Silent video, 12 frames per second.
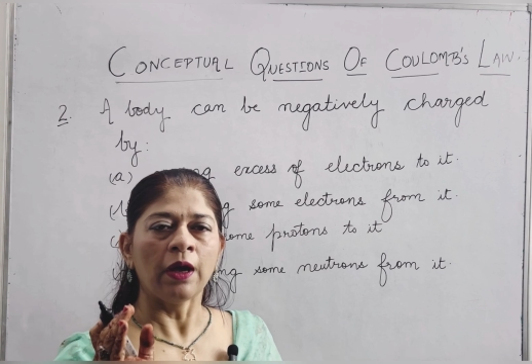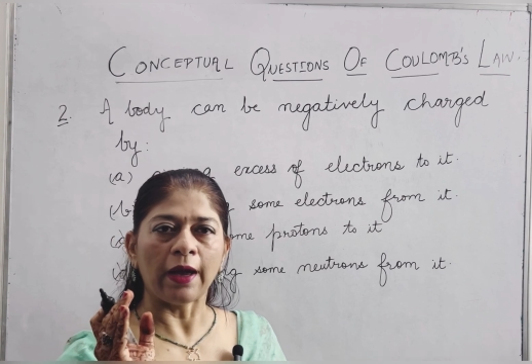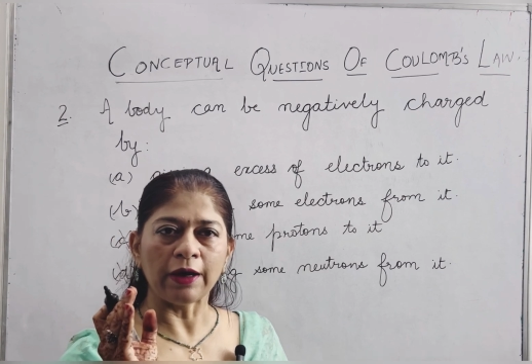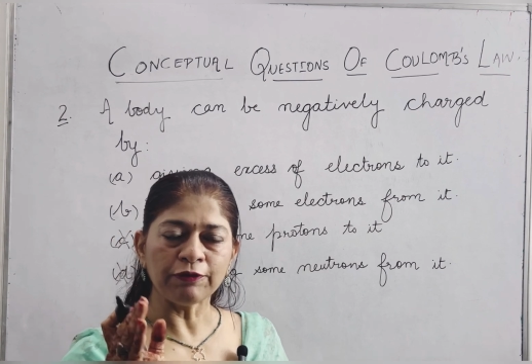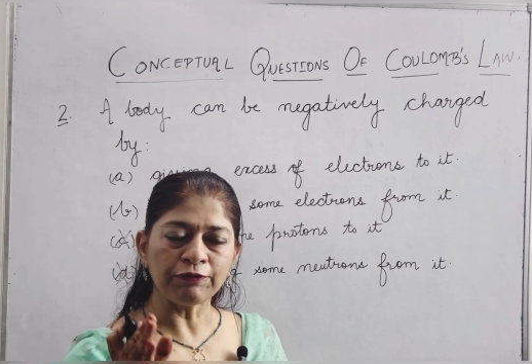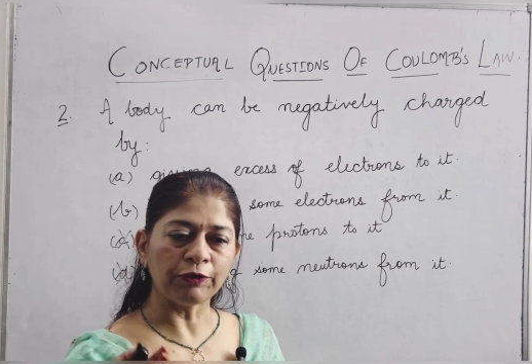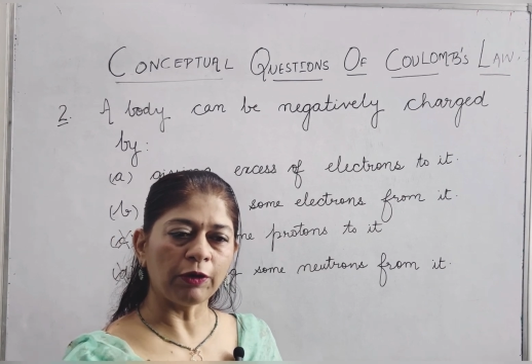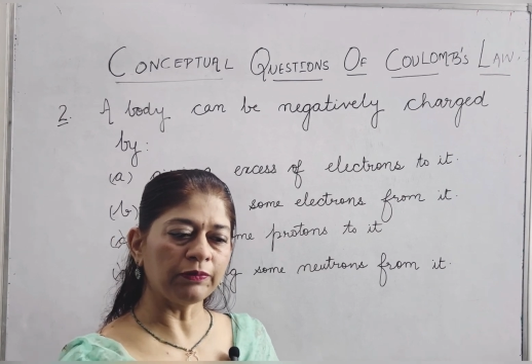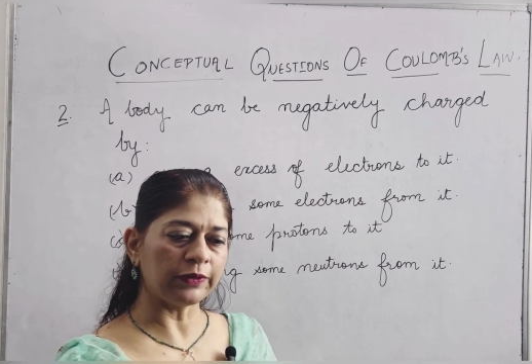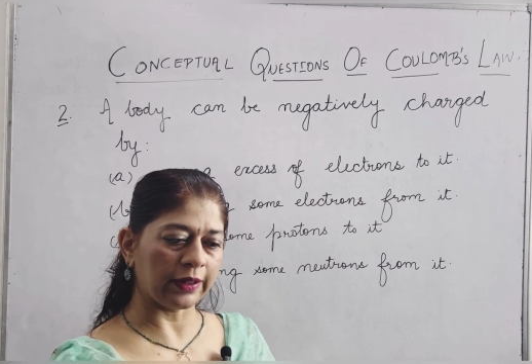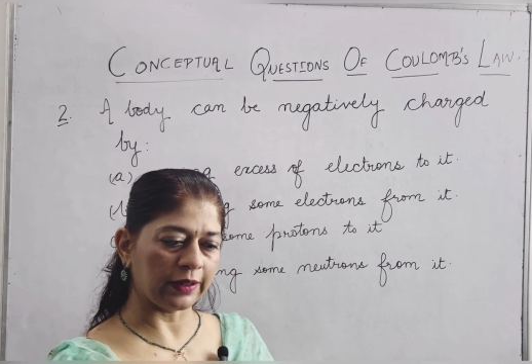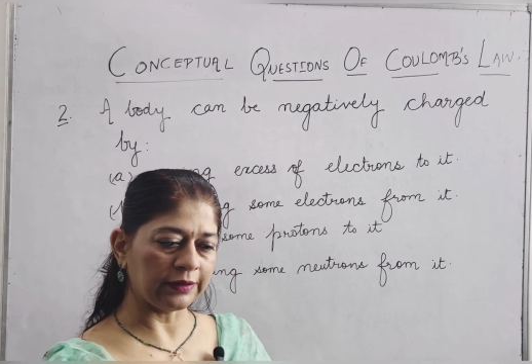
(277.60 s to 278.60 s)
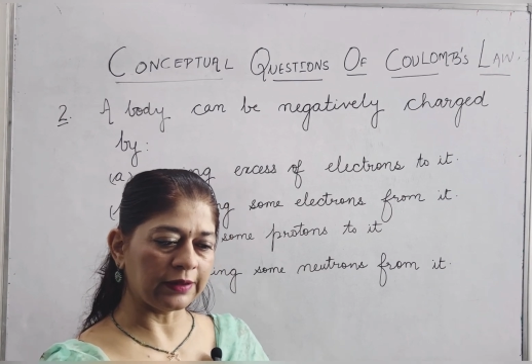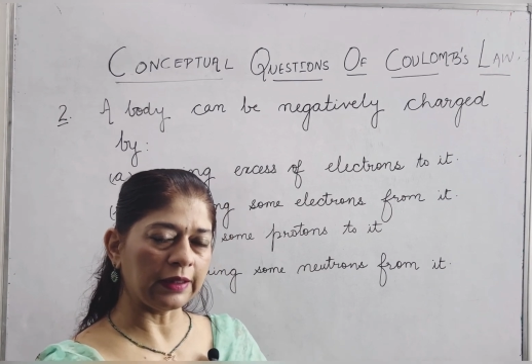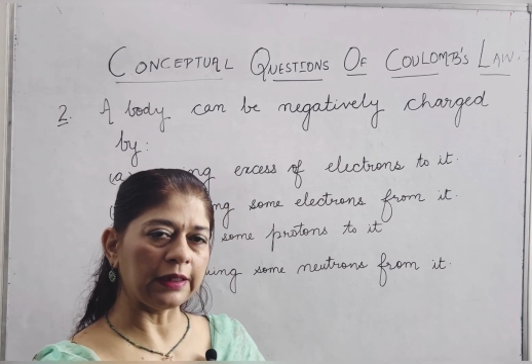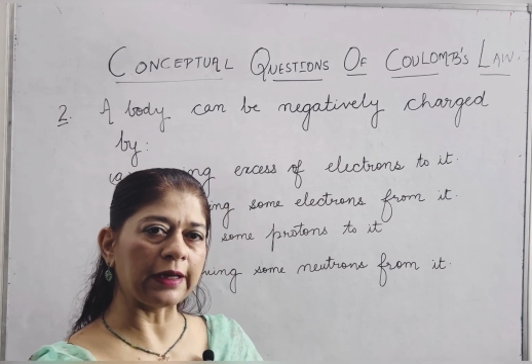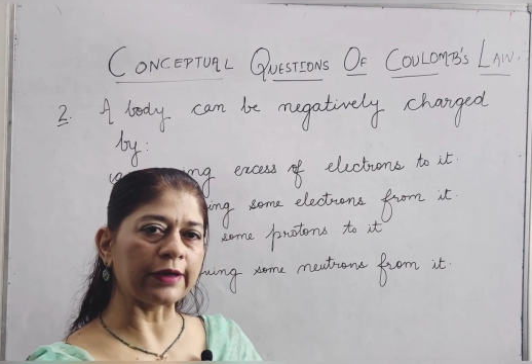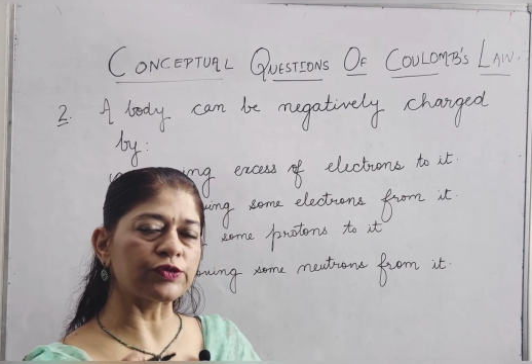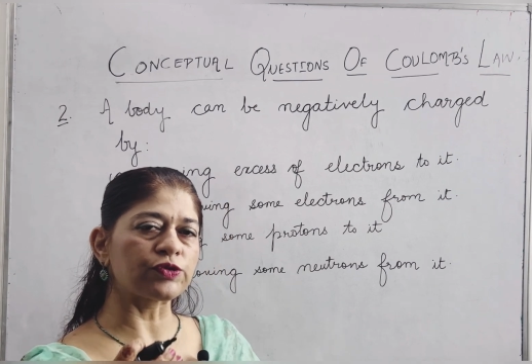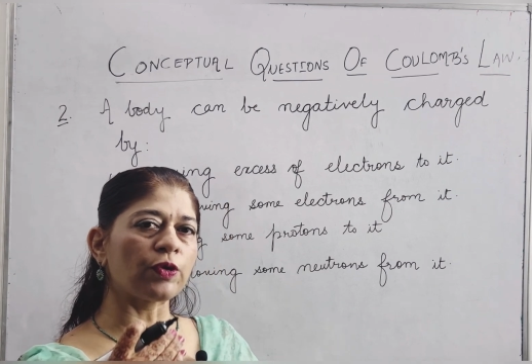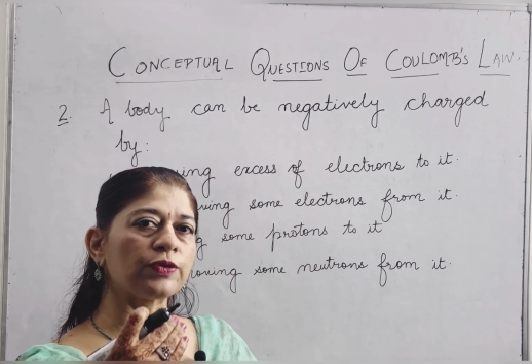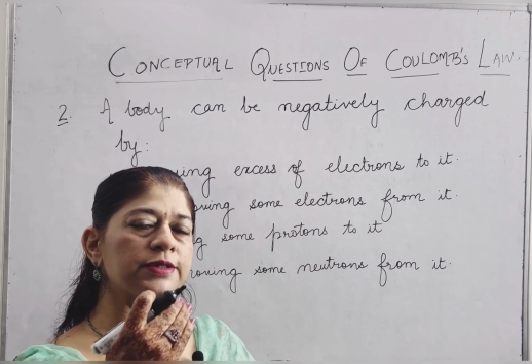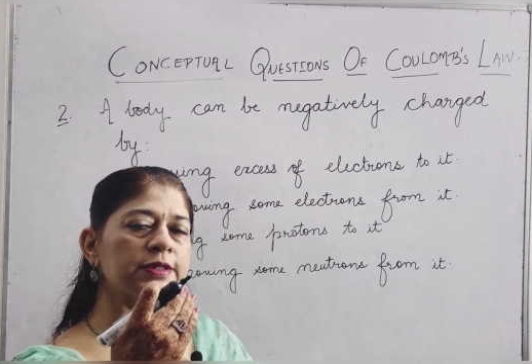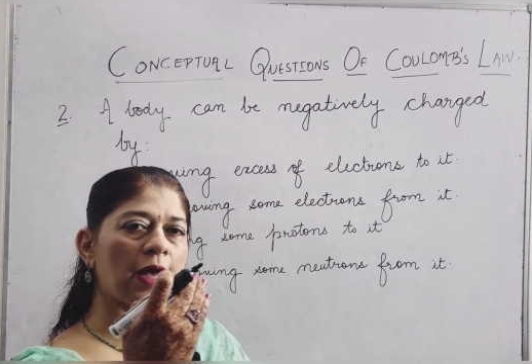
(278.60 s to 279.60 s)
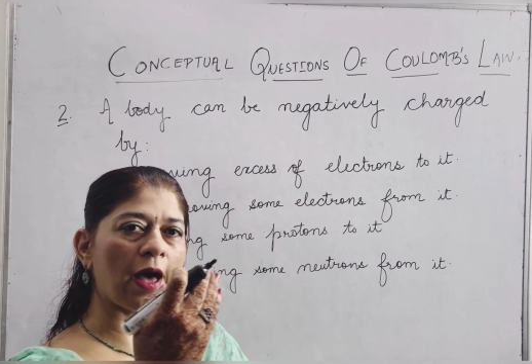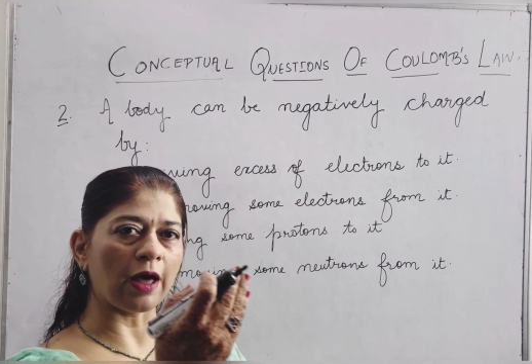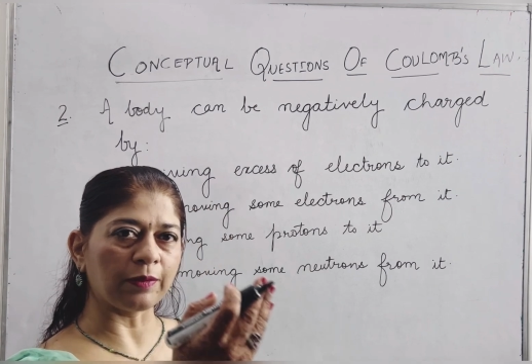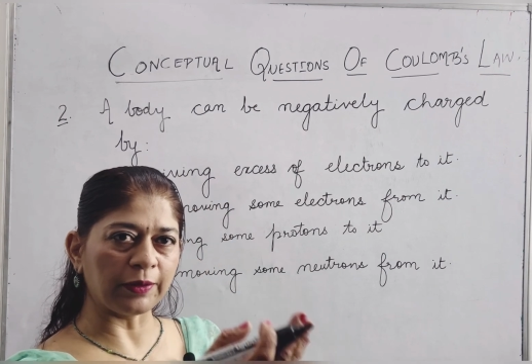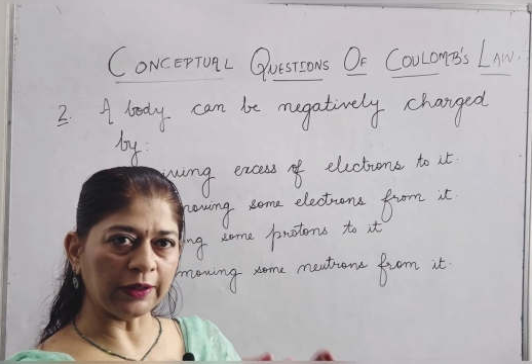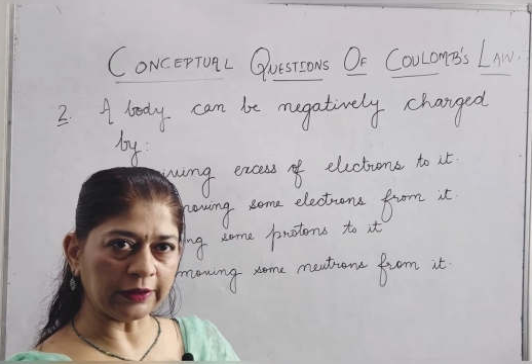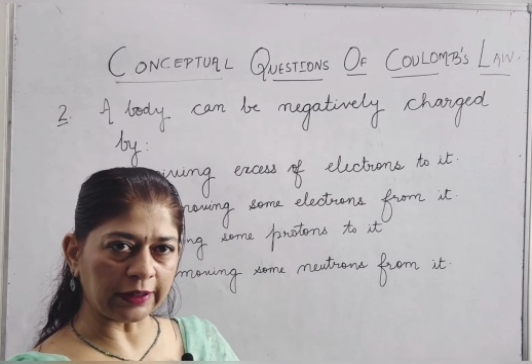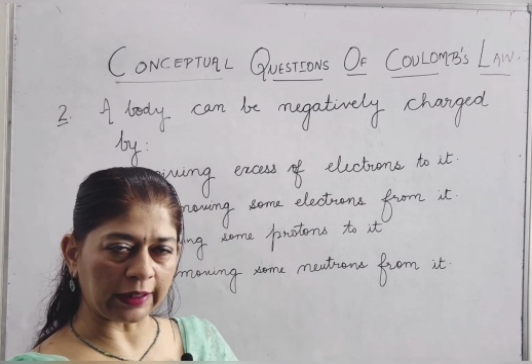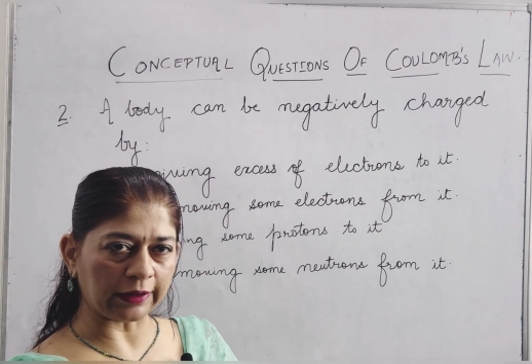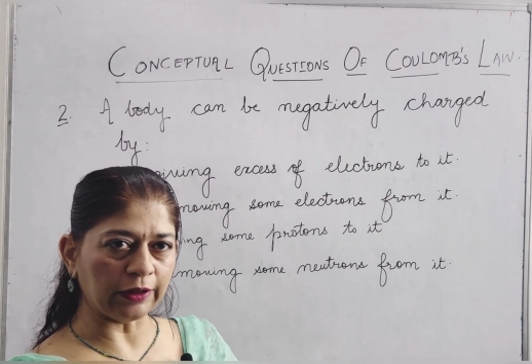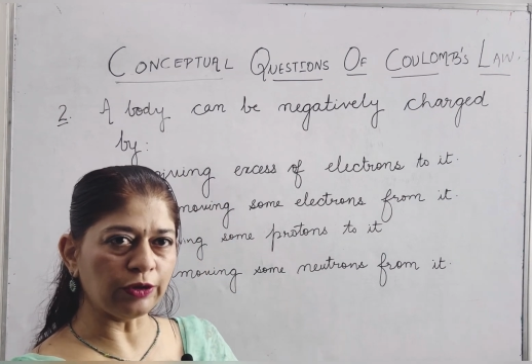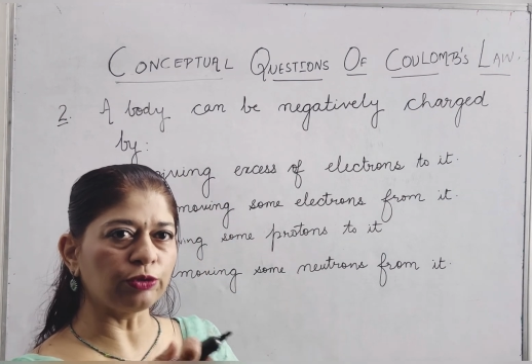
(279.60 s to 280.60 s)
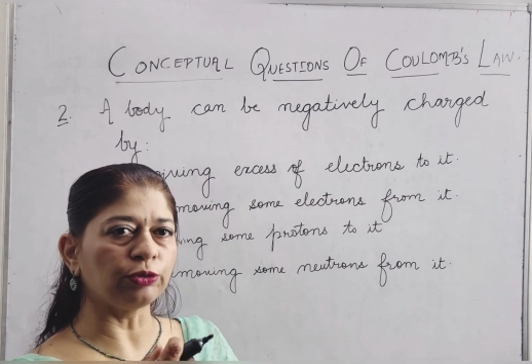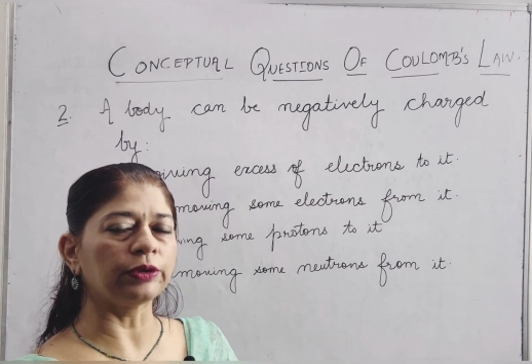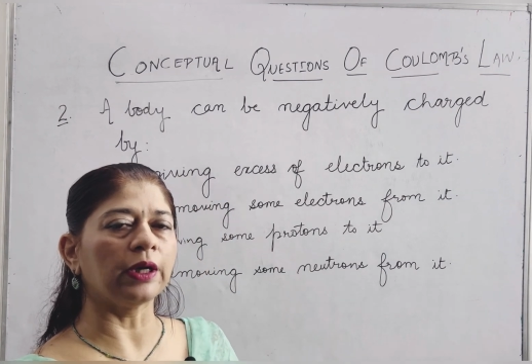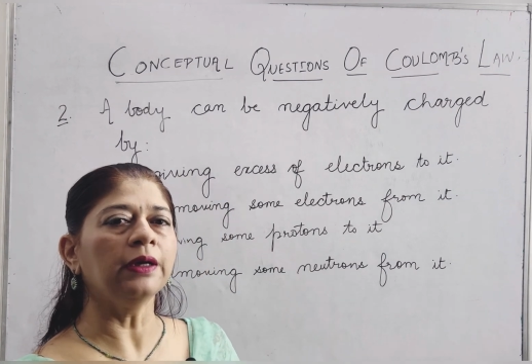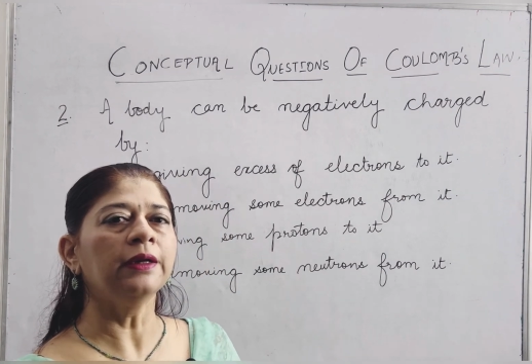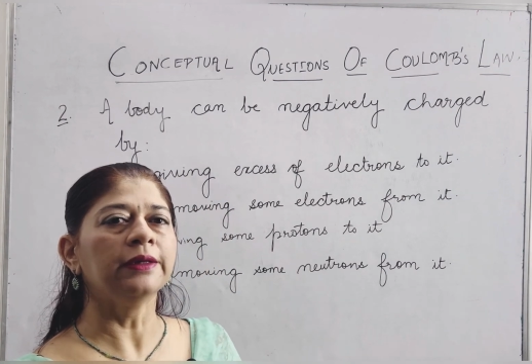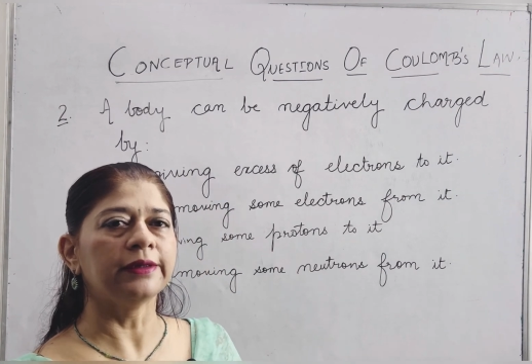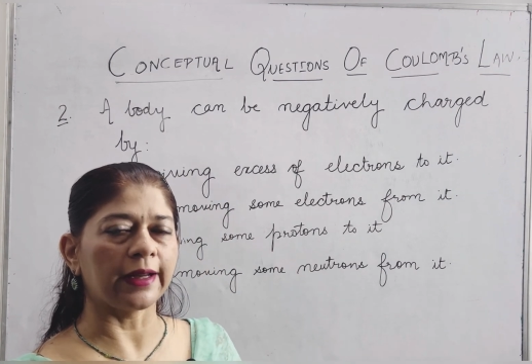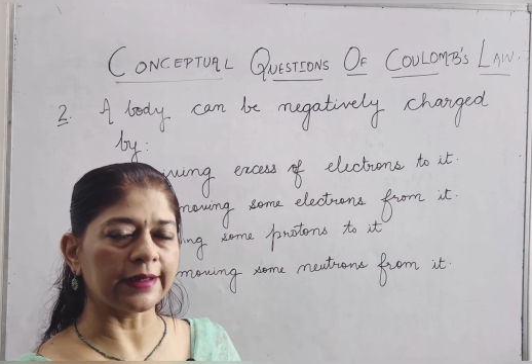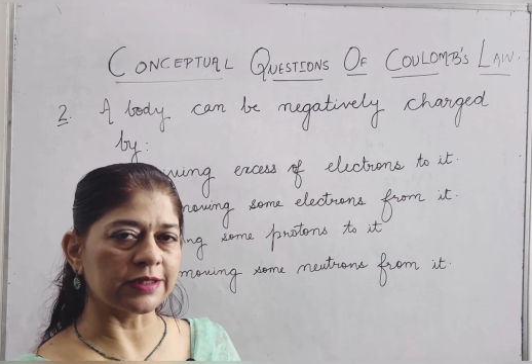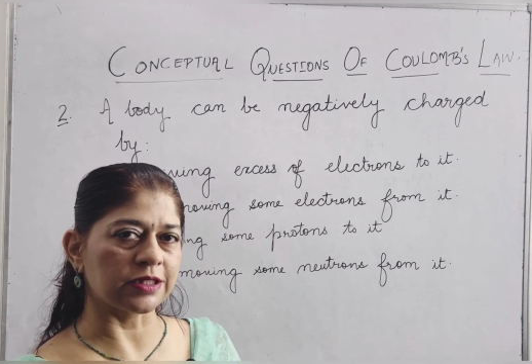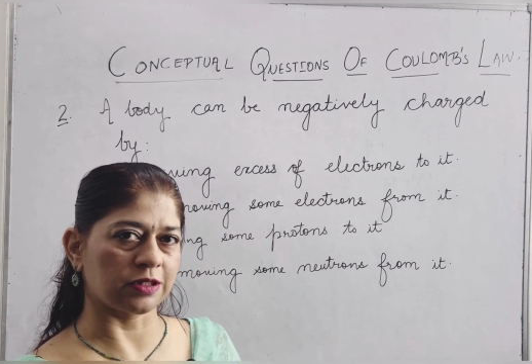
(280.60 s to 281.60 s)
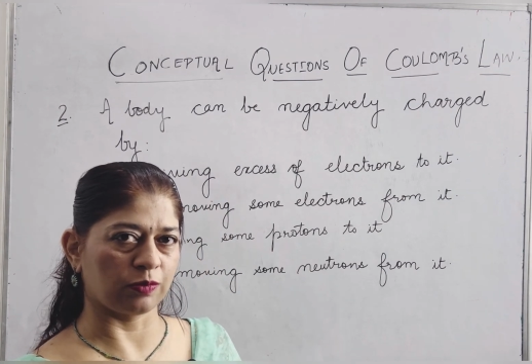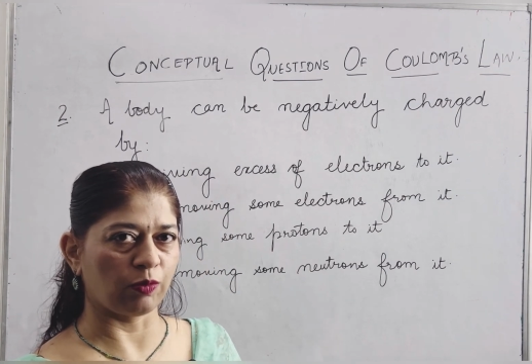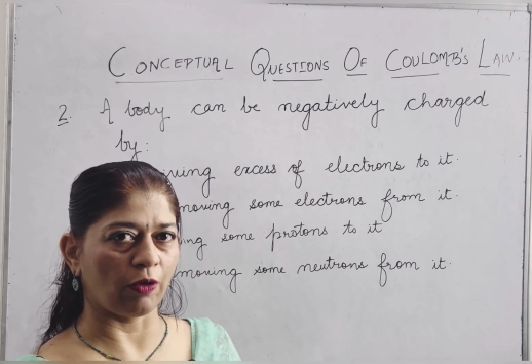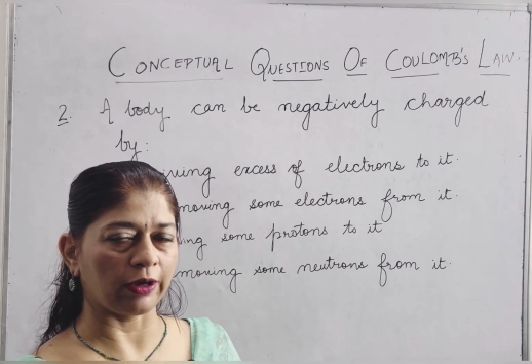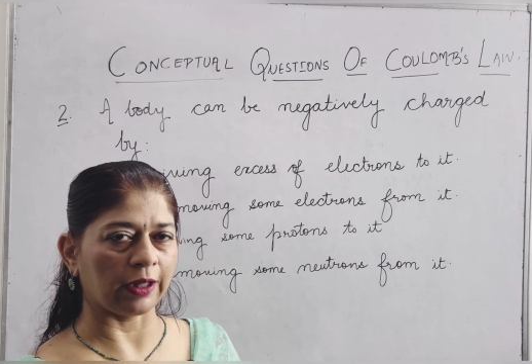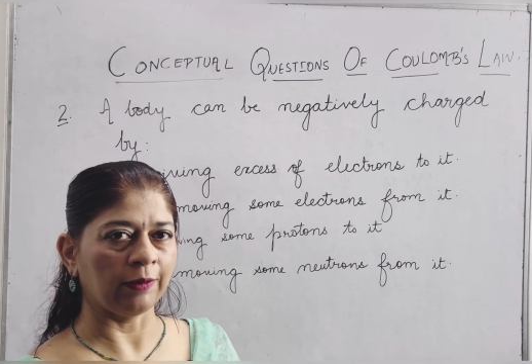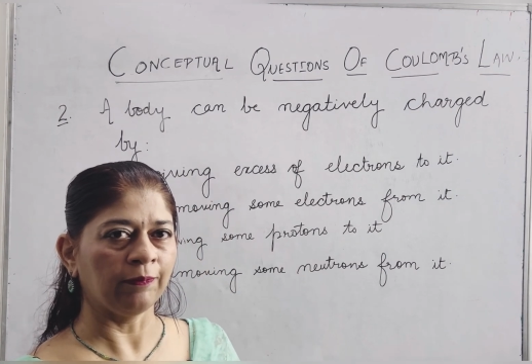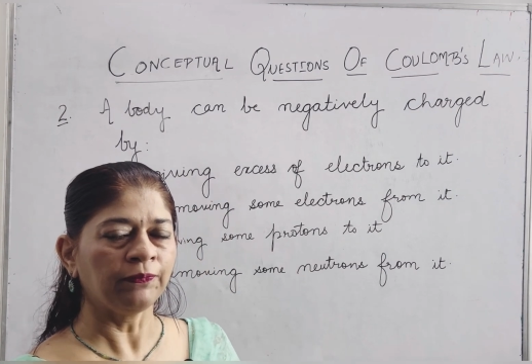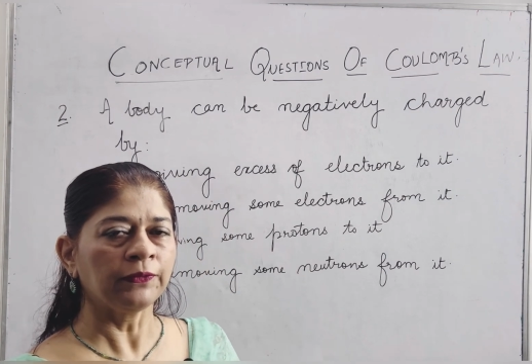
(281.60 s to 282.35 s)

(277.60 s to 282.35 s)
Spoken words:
and from there the electrons are being taken to the next body,